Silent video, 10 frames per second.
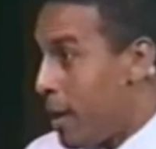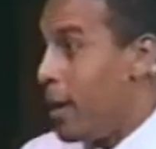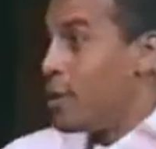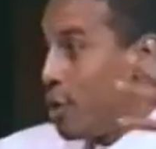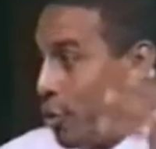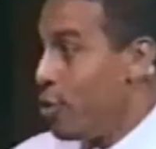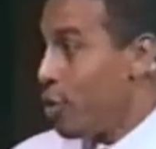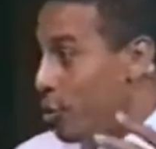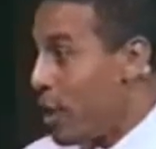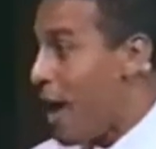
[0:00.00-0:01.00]
Until you
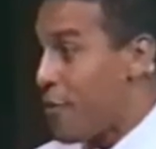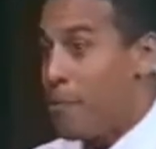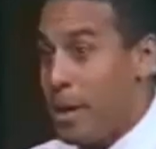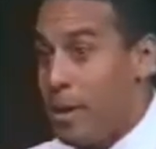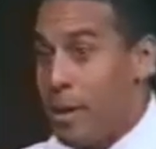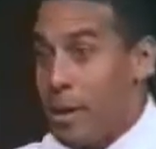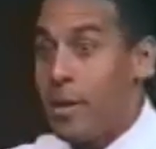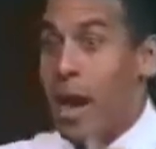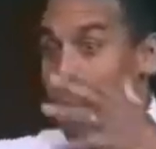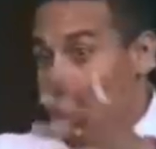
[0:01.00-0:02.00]
could do that for me,
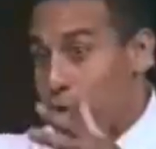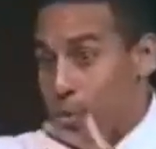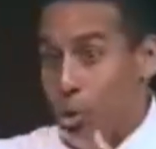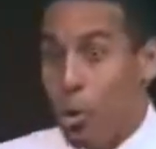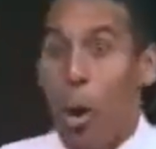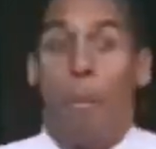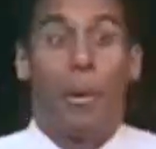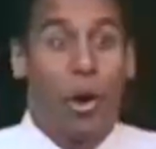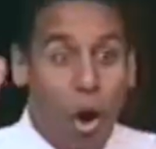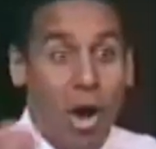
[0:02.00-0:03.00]
then I worship you.
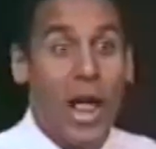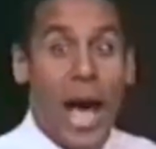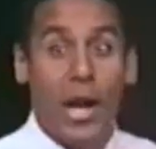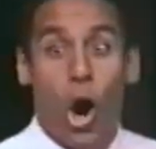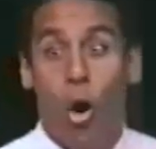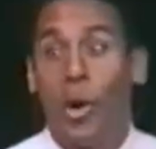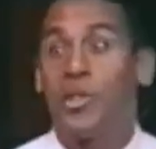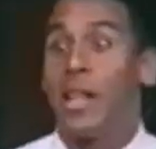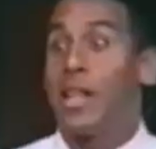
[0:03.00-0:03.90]
But all I know is that